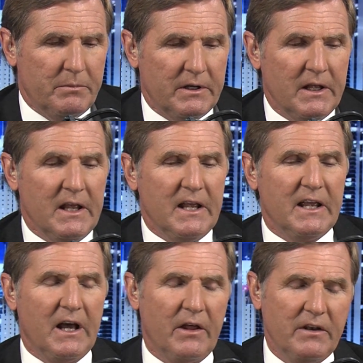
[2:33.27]
But
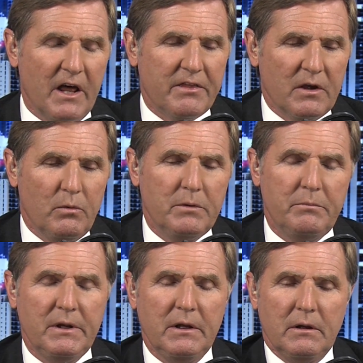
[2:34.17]
nothing would
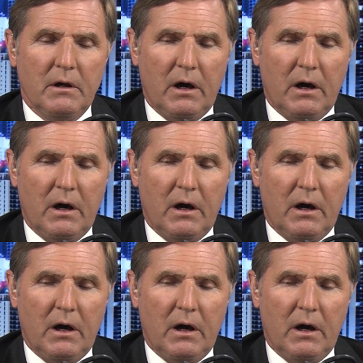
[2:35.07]
be